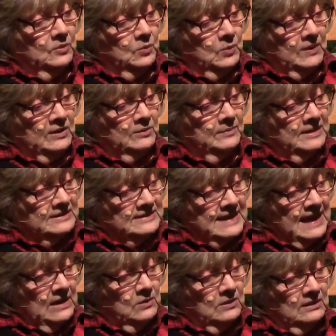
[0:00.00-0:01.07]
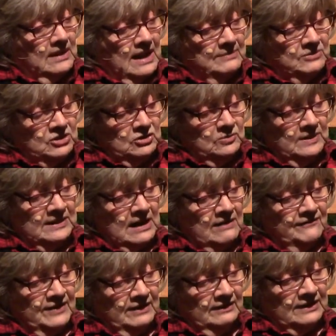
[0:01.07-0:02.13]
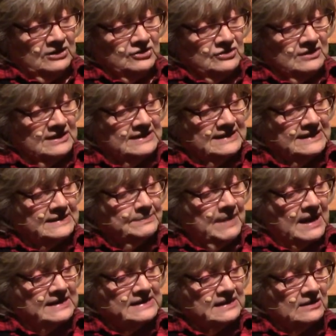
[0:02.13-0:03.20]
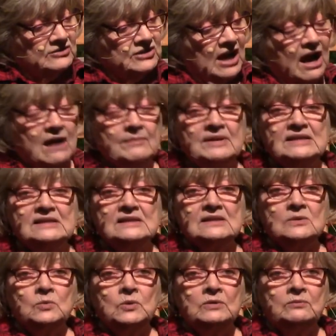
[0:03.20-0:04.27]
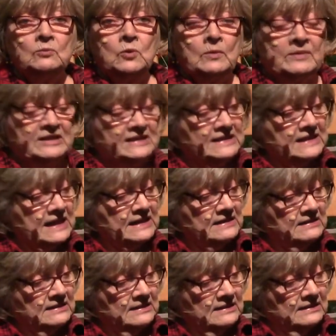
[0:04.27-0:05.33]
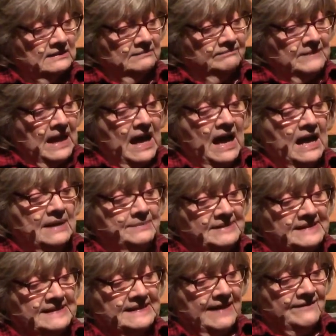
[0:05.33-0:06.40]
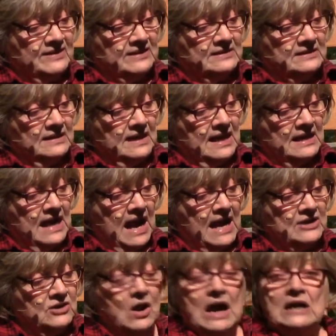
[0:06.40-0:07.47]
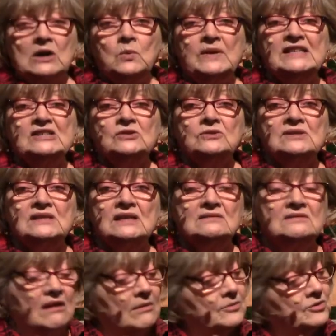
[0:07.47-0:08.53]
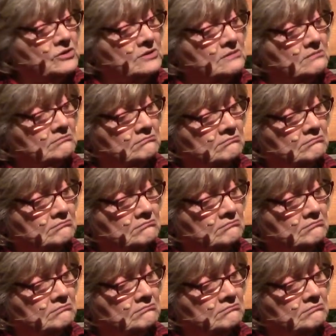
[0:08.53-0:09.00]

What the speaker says: the widow McDowell. I'm new in our village. This is my son Thomas, the woman said. I'm 7, and I know how to whistle, said Thomas.